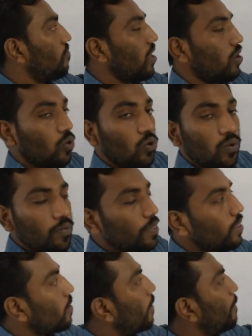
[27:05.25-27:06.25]
value
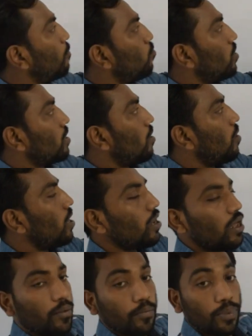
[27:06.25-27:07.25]
with
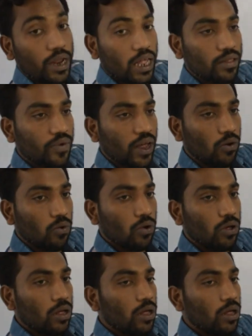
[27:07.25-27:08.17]
our breadth value.